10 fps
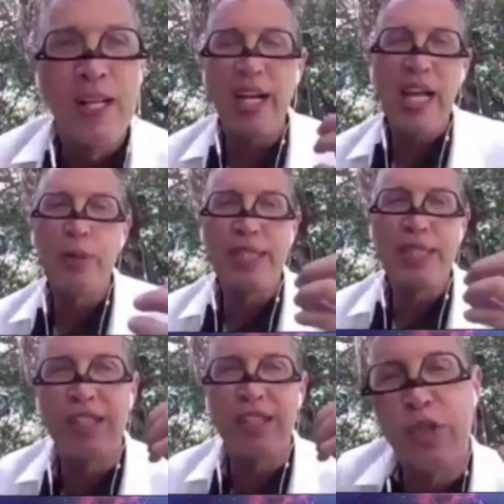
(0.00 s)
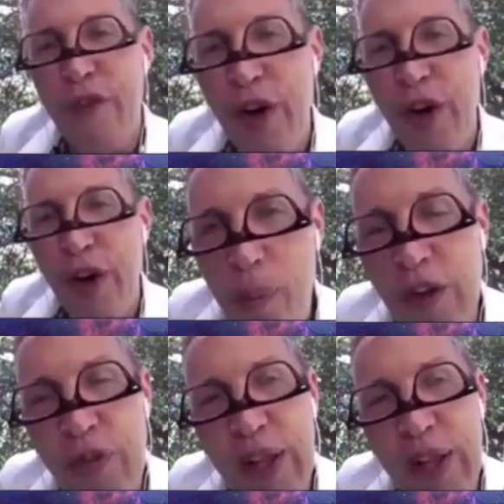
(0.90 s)
Johnny Appleseed is a terrific role
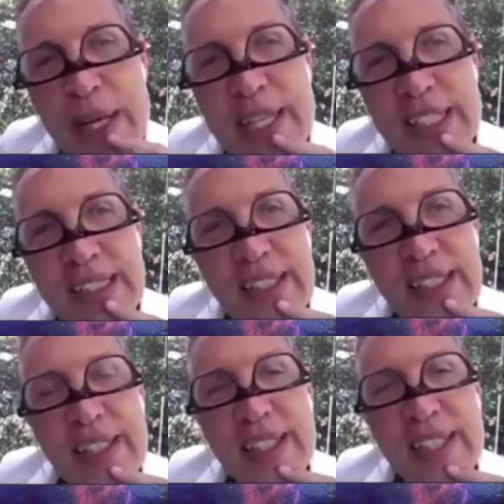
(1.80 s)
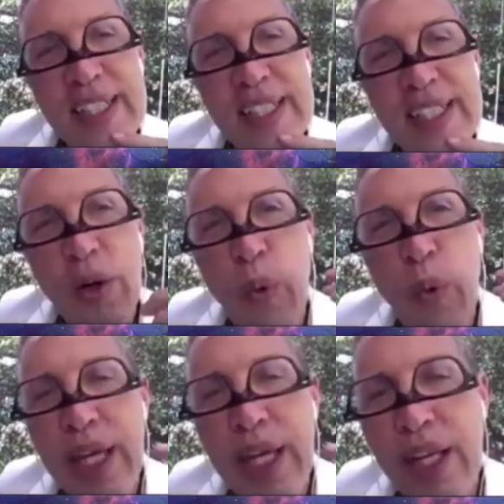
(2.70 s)
model for that, because
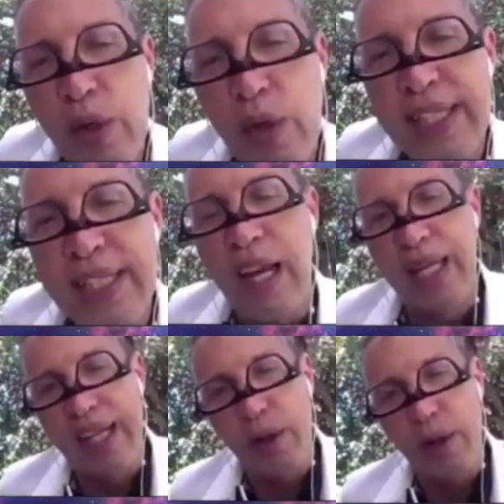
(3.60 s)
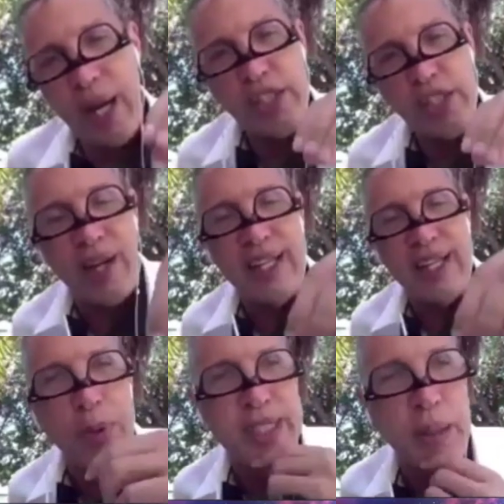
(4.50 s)
we can do the same thing. In the way that
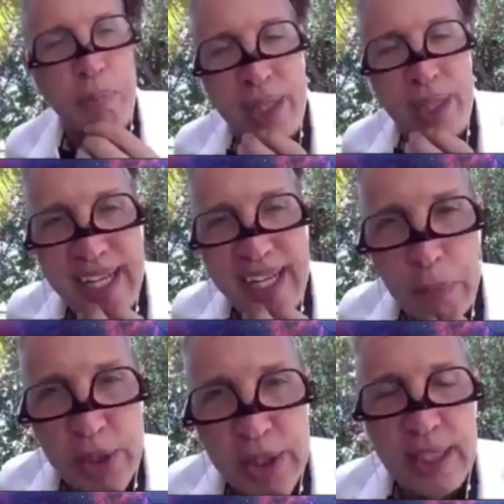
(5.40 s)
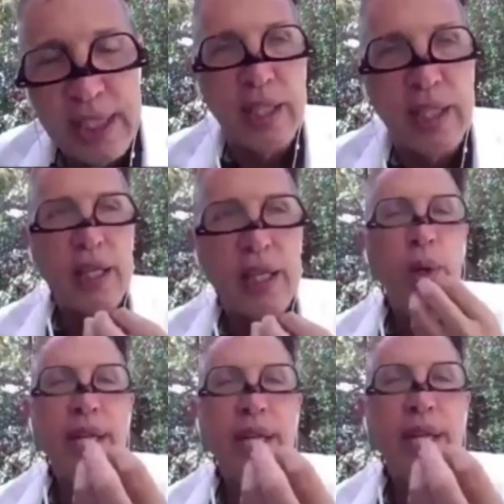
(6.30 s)
Johnny Appleseed planted apple seeds,
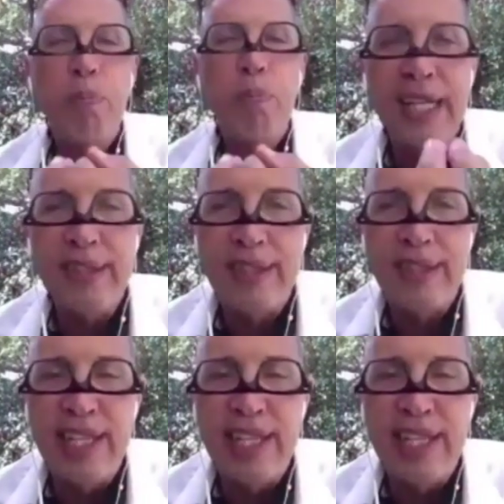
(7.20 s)
we can plant the